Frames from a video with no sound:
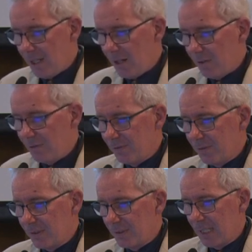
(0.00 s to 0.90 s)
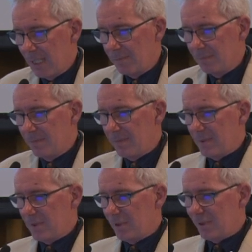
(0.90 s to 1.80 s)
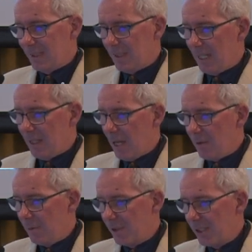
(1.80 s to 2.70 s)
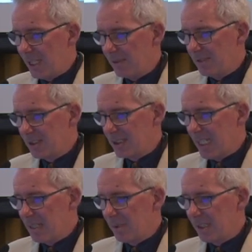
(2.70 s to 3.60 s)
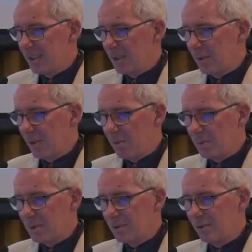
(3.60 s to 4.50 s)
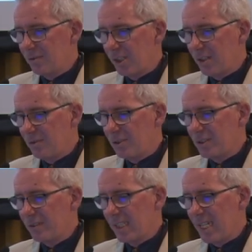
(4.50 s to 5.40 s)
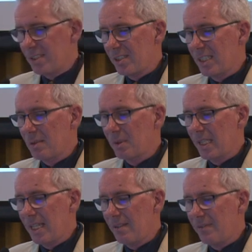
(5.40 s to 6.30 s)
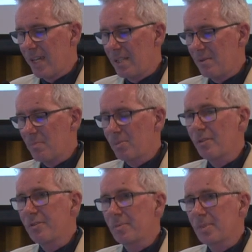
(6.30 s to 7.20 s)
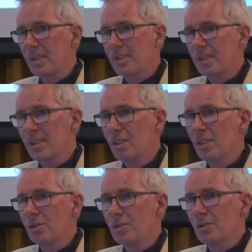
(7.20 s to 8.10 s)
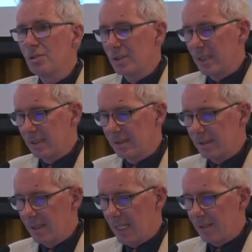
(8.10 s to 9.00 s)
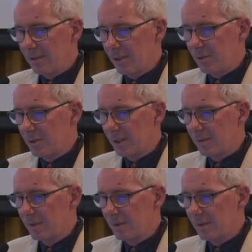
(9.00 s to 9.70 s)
of um, sorry, and the theme of sustainability with options for the diversification that will add value and profitability to New Zealand agriculture.